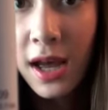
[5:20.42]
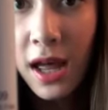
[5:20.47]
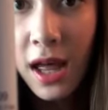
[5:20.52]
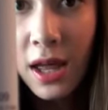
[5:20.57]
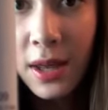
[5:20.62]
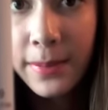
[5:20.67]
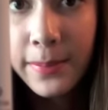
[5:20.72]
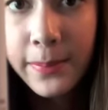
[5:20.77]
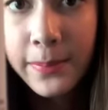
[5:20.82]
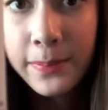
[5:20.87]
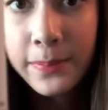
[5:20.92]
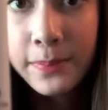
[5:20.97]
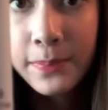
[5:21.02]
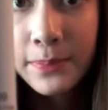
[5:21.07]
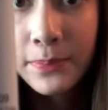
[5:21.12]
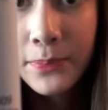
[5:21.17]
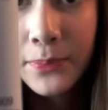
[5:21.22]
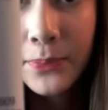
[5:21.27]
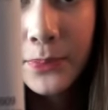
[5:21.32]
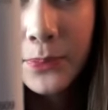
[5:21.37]
um,
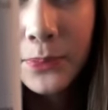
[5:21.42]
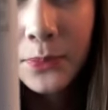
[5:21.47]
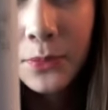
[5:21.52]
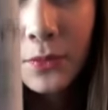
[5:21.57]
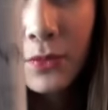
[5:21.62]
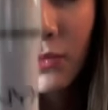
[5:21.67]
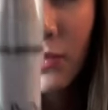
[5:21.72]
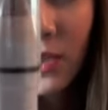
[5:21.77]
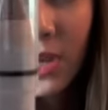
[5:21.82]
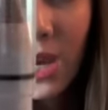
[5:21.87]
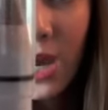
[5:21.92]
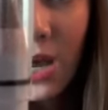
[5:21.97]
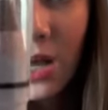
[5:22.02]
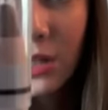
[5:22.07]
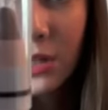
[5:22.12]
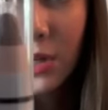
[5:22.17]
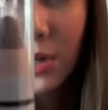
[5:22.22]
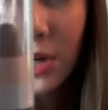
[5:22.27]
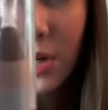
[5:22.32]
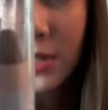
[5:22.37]

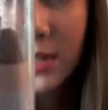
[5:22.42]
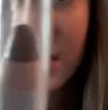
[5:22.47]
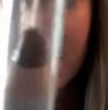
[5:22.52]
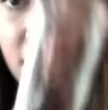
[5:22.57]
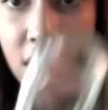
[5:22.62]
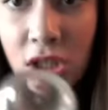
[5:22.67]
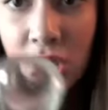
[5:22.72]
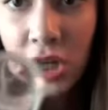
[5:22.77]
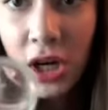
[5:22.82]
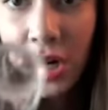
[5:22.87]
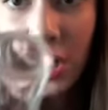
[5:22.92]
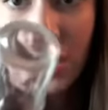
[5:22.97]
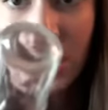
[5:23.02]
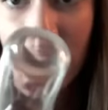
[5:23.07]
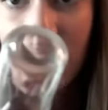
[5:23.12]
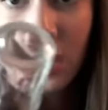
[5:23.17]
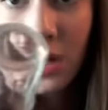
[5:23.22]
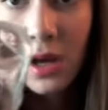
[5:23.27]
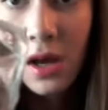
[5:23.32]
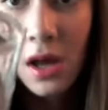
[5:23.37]
color. It's like a dark
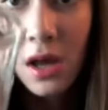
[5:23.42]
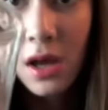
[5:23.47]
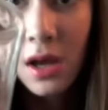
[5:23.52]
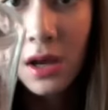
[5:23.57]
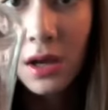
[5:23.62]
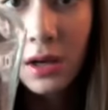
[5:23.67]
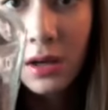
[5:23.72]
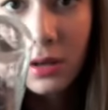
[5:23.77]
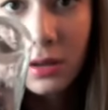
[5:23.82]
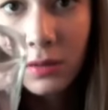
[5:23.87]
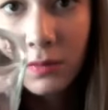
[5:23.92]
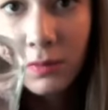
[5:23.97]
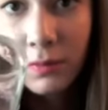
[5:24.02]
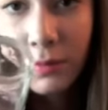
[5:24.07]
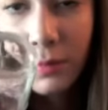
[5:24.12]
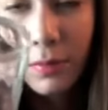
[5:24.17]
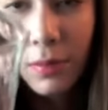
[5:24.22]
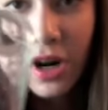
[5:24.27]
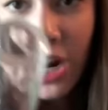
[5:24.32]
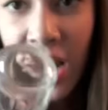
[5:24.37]

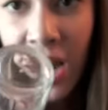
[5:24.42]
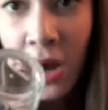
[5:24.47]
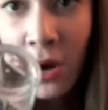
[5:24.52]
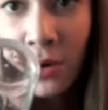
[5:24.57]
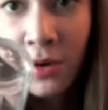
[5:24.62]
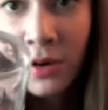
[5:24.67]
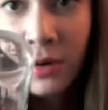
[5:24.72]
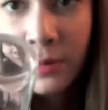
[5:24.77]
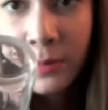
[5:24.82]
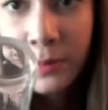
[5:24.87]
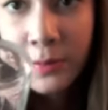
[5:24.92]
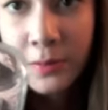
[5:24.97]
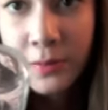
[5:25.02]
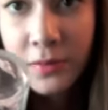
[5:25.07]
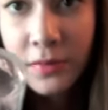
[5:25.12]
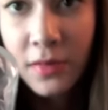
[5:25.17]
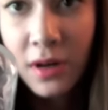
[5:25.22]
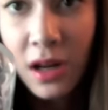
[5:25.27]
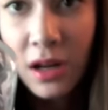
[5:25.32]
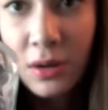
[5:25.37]
brown
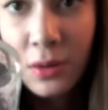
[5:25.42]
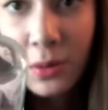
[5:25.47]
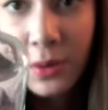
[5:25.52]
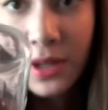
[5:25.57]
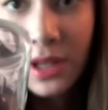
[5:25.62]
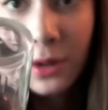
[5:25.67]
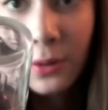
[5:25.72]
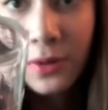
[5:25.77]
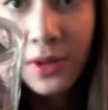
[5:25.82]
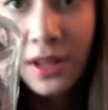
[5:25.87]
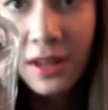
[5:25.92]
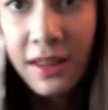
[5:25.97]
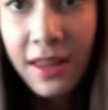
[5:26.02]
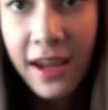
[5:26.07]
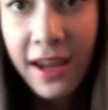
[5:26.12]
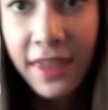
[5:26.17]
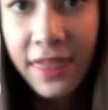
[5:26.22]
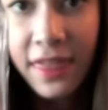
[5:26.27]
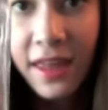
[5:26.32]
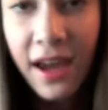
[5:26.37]
and I really really
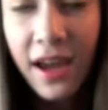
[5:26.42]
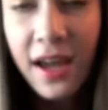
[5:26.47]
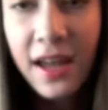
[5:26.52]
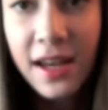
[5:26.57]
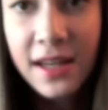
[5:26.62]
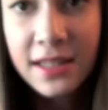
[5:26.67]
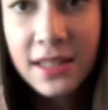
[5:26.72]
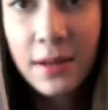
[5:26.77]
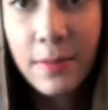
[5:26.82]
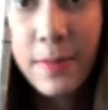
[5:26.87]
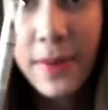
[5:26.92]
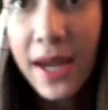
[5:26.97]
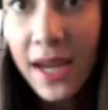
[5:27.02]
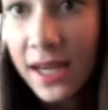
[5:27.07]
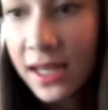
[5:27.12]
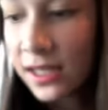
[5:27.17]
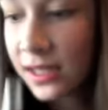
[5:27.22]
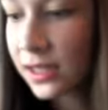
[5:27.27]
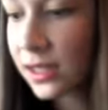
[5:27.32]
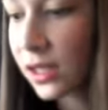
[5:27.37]
like that as a
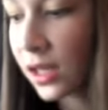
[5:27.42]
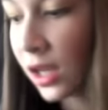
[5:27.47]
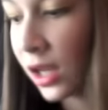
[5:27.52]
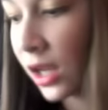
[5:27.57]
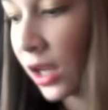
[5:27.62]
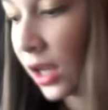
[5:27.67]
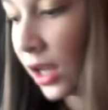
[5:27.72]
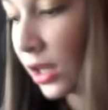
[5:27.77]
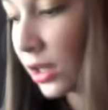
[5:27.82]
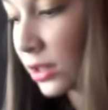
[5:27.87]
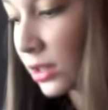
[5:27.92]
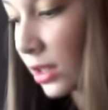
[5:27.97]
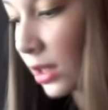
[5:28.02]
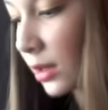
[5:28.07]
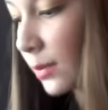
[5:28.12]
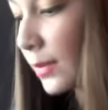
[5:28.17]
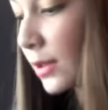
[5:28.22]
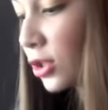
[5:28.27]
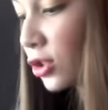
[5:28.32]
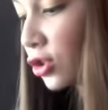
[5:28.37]
base. It's
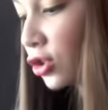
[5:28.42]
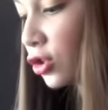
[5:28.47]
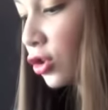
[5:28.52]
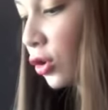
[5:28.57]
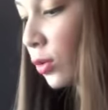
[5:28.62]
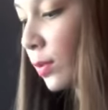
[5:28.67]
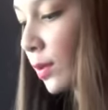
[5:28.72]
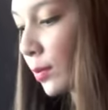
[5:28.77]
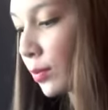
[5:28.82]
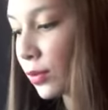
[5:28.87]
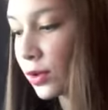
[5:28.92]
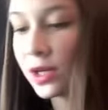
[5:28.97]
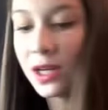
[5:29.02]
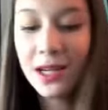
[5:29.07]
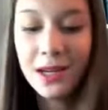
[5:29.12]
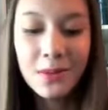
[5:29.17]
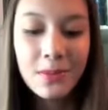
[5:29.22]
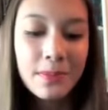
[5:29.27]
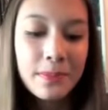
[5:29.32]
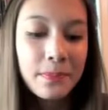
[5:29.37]
going to be super
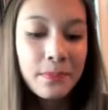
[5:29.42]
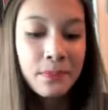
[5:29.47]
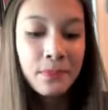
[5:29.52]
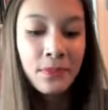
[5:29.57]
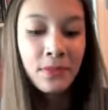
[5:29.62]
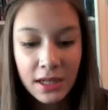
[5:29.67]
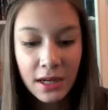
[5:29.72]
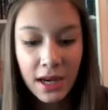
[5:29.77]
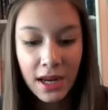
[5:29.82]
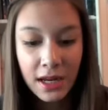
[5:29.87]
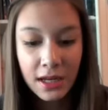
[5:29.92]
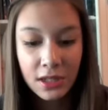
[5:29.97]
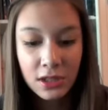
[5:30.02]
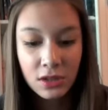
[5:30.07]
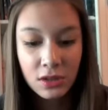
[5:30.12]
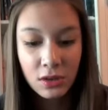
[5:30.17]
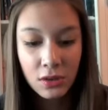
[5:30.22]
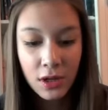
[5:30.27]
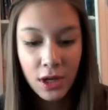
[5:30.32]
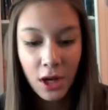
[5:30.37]
pretty. It's NYX
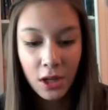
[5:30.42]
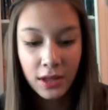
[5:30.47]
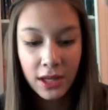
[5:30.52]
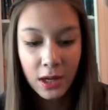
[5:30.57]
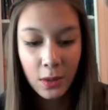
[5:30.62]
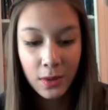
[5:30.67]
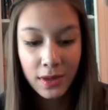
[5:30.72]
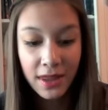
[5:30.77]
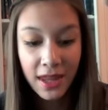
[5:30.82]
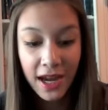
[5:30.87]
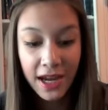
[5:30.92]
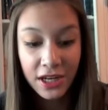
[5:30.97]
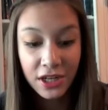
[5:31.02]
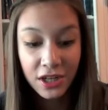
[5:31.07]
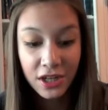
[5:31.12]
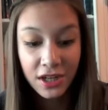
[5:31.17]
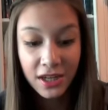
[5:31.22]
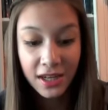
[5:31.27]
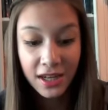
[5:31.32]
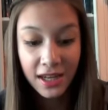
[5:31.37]
Studio Liquid
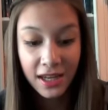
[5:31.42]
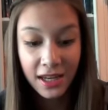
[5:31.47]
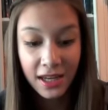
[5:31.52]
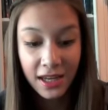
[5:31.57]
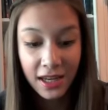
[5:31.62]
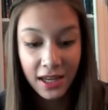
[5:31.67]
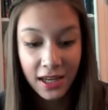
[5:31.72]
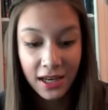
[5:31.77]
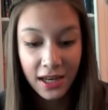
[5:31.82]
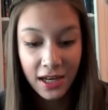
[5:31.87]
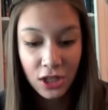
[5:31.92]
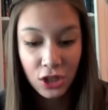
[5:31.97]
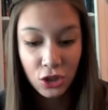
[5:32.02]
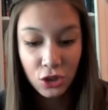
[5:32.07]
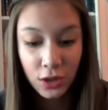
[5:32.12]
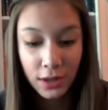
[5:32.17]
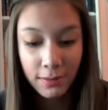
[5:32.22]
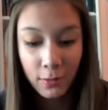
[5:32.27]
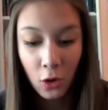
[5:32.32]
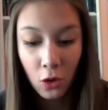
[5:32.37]
Liner in
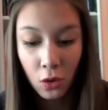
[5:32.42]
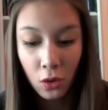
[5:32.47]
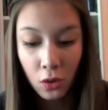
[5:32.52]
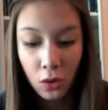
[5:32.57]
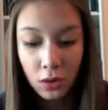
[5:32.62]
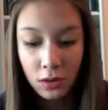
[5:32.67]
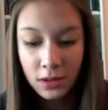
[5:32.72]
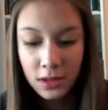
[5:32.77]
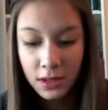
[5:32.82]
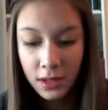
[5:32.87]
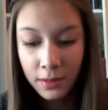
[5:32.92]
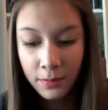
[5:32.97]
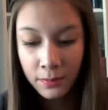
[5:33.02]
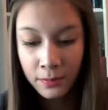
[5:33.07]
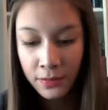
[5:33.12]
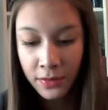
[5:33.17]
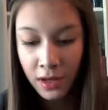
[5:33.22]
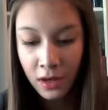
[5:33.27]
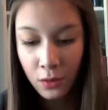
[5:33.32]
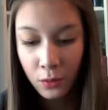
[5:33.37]
Extreme Gold
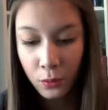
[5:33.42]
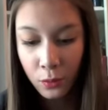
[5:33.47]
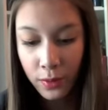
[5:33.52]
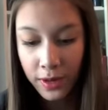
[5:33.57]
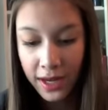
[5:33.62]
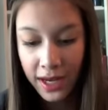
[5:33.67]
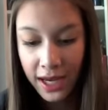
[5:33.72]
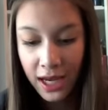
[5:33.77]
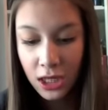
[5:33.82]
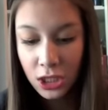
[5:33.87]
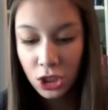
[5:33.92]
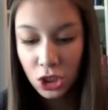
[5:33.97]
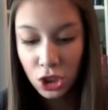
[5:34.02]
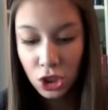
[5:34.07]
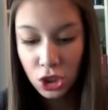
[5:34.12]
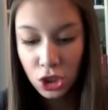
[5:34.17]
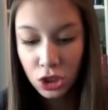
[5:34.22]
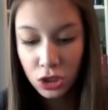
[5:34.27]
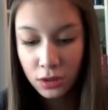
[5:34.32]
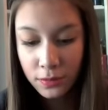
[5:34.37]

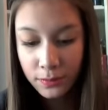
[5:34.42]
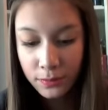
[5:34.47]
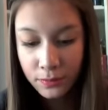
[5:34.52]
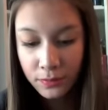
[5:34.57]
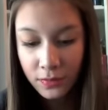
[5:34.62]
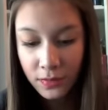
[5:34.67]
which